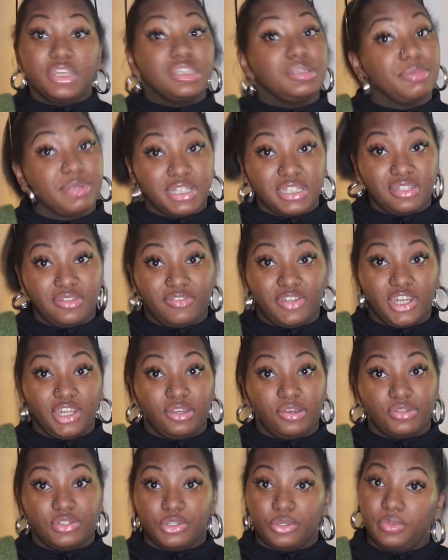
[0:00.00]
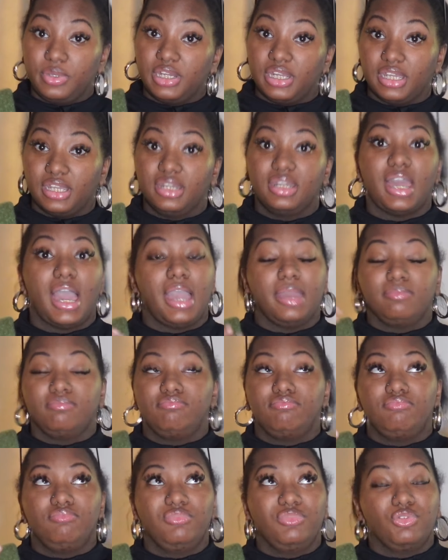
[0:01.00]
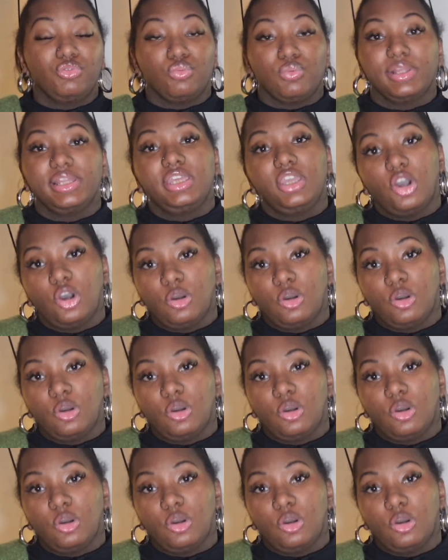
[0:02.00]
this brings the video to an end. I really